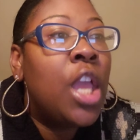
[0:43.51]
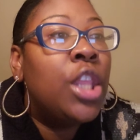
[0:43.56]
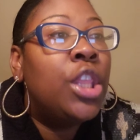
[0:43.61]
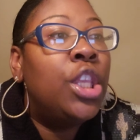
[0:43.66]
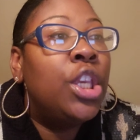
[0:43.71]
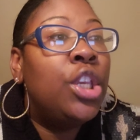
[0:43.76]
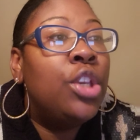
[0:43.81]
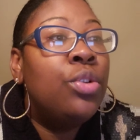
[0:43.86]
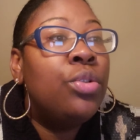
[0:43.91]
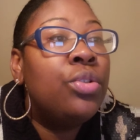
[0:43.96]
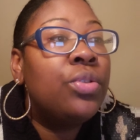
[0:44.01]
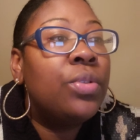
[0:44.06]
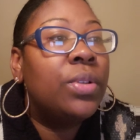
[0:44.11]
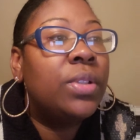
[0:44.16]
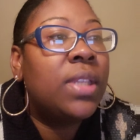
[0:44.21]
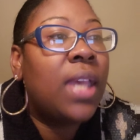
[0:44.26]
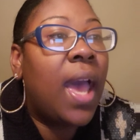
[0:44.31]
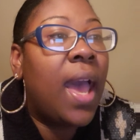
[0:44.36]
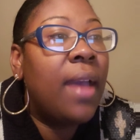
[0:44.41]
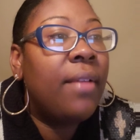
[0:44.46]
The usual
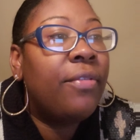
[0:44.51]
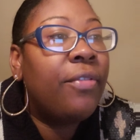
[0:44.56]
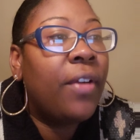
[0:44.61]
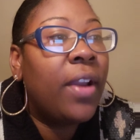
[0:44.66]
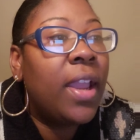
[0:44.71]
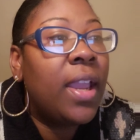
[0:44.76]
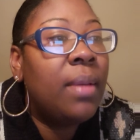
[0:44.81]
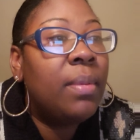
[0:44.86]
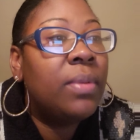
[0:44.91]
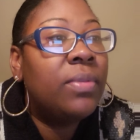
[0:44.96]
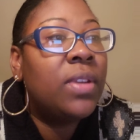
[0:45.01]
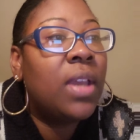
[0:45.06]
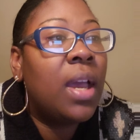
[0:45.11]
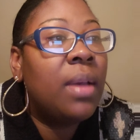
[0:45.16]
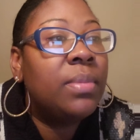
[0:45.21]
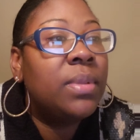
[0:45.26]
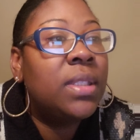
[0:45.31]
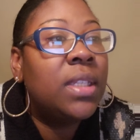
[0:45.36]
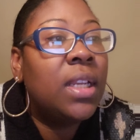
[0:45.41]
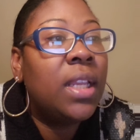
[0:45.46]
time frame of
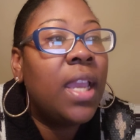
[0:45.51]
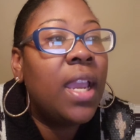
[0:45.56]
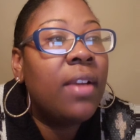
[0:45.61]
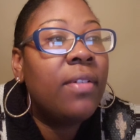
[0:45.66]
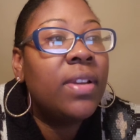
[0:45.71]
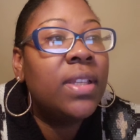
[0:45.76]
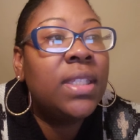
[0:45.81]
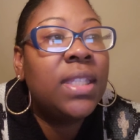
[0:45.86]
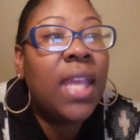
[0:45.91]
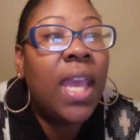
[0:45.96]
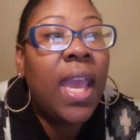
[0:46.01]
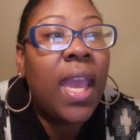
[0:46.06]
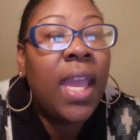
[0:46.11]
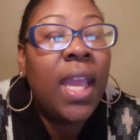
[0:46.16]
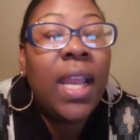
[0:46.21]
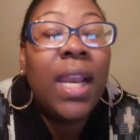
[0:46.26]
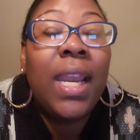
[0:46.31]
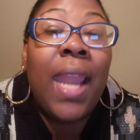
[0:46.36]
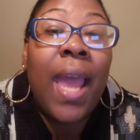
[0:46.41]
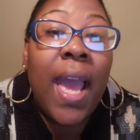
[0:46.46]
domiciliary
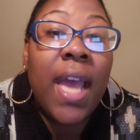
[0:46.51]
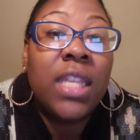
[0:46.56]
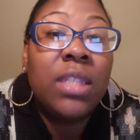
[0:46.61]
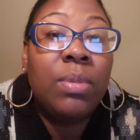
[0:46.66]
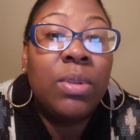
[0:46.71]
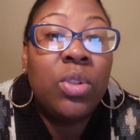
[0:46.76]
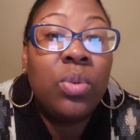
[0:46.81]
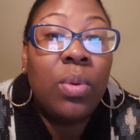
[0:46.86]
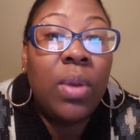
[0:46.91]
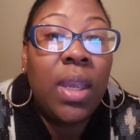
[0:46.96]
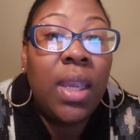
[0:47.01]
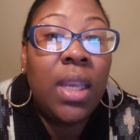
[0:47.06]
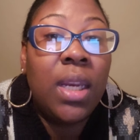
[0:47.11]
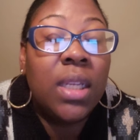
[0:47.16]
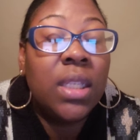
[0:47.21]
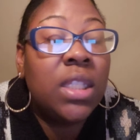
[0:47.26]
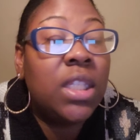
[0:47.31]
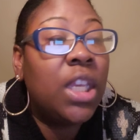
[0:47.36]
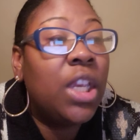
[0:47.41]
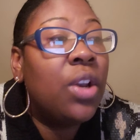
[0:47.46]
stay lies between
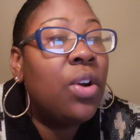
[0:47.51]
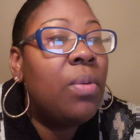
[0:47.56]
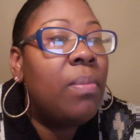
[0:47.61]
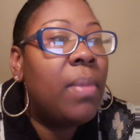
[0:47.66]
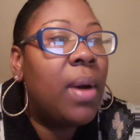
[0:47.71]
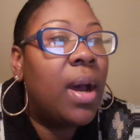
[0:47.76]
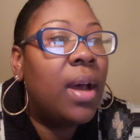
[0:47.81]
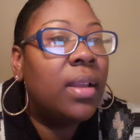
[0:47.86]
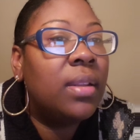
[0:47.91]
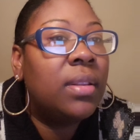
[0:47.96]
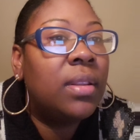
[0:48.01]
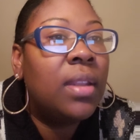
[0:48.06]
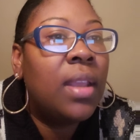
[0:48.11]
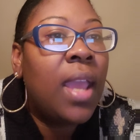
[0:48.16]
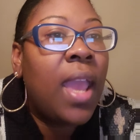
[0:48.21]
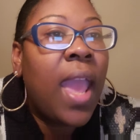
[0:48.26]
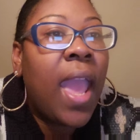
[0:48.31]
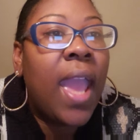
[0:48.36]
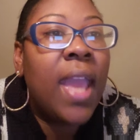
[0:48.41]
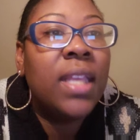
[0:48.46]
a single month
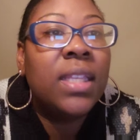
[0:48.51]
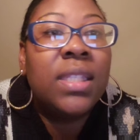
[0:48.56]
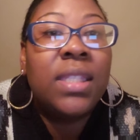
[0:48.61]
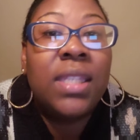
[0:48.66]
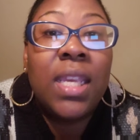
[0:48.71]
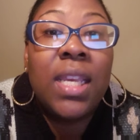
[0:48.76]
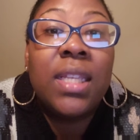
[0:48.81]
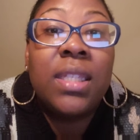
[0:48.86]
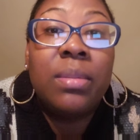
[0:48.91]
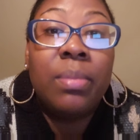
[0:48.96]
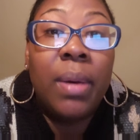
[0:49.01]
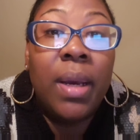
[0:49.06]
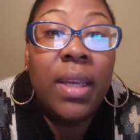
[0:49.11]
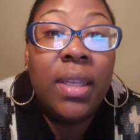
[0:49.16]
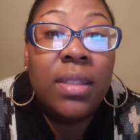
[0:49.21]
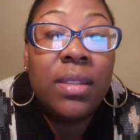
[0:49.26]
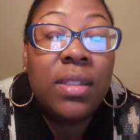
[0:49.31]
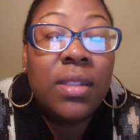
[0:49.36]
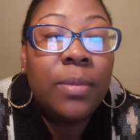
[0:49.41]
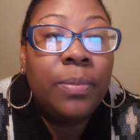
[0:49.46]
and 6
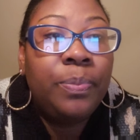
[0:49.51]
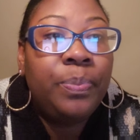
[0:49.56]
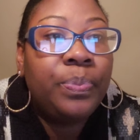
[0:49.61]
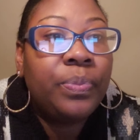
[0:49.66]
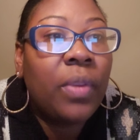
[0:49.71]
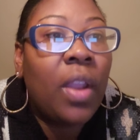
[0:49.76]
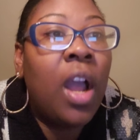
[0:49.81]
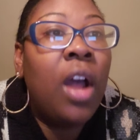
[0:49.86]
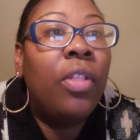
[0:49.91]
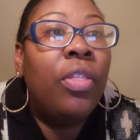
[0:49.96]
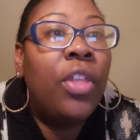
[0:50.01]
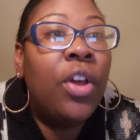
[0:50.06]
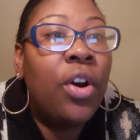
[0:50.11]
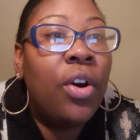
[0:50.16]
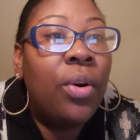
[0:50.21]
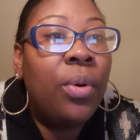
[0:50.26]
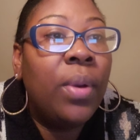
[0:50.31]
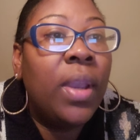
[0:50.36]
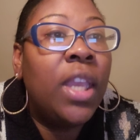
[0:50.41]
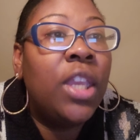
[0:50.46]
months,
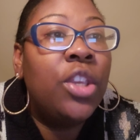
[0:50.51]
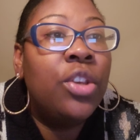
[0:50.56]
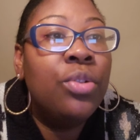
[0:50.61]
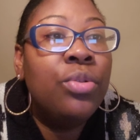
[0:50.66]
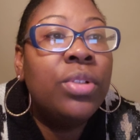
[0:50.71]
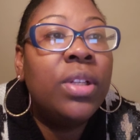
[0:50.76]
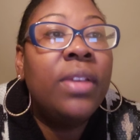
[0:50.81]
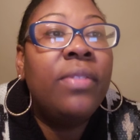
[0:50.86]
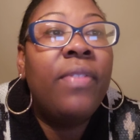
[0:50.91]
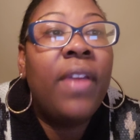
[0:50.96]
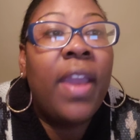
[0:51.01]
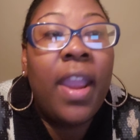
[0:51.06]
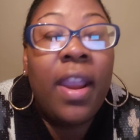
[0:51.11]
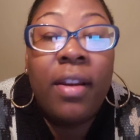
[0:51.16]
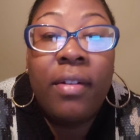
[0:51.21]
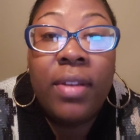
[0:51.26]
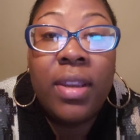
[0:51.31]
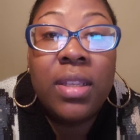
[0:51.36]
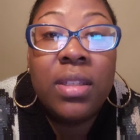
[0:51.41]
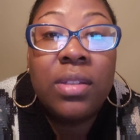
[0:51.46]
although it usually
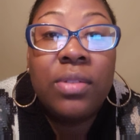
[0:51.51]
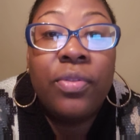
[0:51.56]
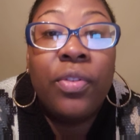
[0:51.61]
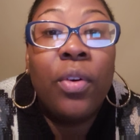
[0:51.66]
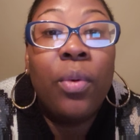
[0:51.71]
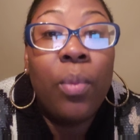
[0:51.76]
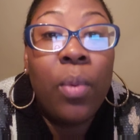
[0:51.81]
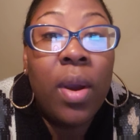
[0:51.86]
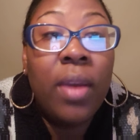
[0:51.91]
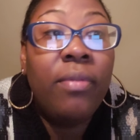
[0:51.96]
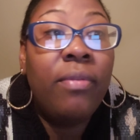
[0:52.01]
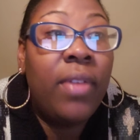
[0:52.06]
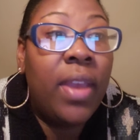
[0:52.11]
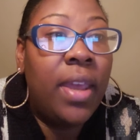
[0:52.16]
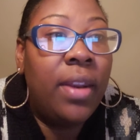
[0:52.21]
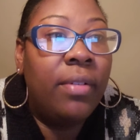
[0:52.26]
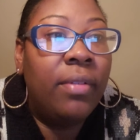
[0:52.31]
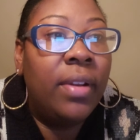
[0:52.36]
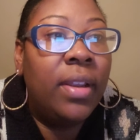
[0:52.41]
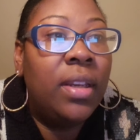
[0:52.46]
varies from one
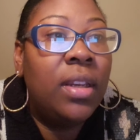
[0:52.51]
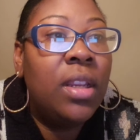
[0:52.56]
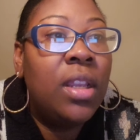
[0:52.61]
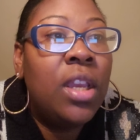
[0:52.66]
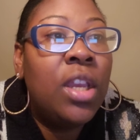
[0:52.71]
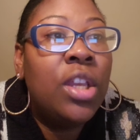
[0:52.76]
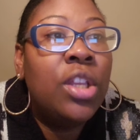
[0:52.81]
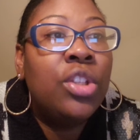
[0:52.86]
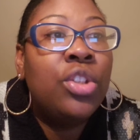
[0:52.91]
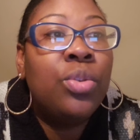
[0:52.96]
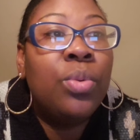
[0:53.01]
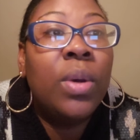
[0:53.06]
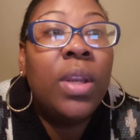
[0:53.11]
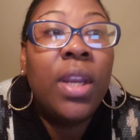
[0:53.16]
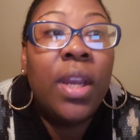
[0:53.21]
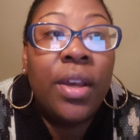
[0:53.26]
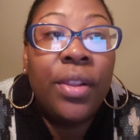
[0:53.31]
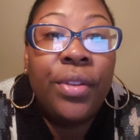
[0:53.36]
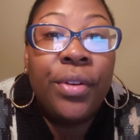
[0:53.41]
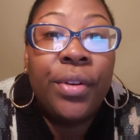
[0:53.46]
veteran to
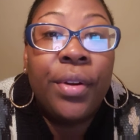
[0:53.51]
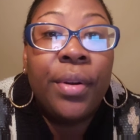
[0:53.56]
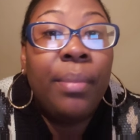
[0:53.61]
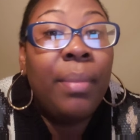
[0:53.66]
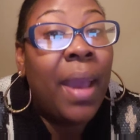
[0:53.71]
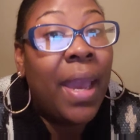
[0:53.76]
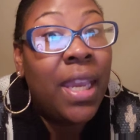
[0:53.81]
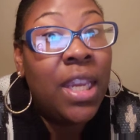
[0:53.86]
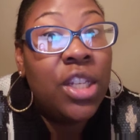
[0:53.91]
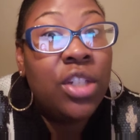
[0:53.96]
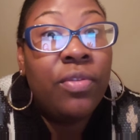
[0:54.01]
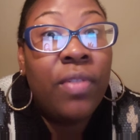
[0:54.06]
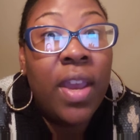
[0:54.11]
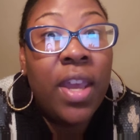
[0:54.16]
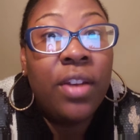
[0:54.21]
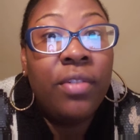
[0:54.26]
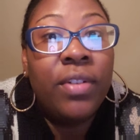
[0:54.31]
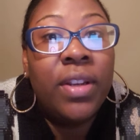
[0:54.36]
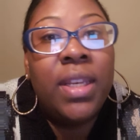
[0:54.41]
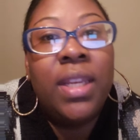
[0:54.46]
another by each
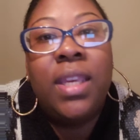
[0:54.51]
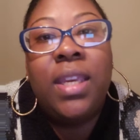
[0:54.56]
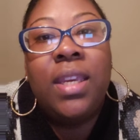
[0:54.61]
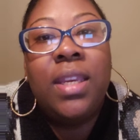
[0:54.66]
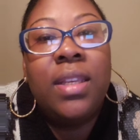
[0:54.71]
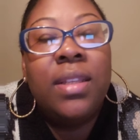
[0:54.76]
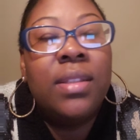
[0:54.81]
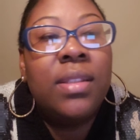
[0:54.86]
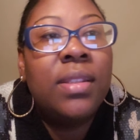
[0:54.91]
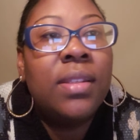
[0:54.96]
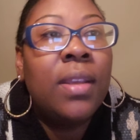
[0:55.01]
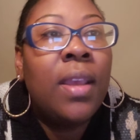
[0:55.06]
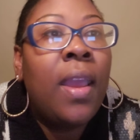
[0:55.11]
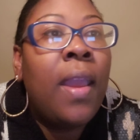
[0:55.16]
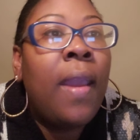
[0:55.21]
veteran needs.